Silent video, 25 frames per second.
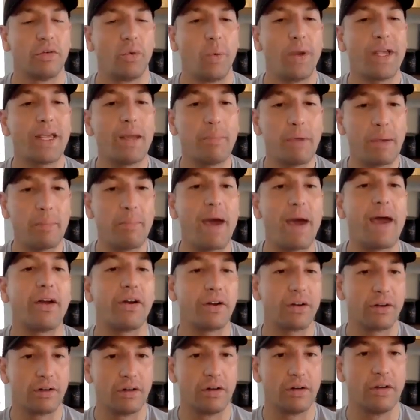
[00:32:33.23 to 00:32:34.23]
We can be
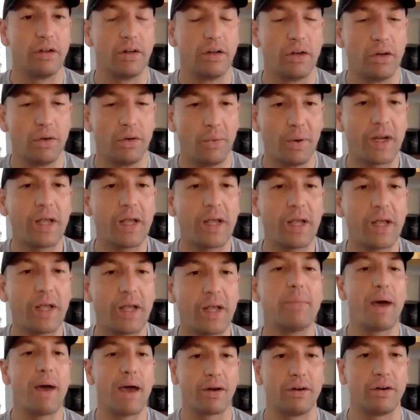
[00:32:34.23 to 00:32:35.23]
better. We
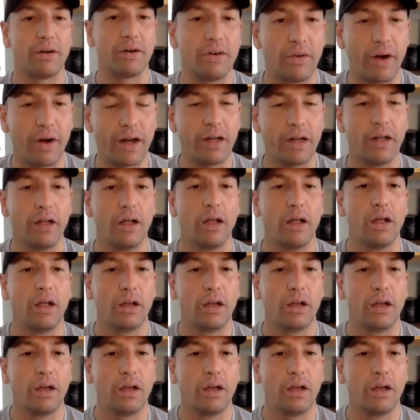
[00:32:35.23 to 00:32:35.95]
can be better, right?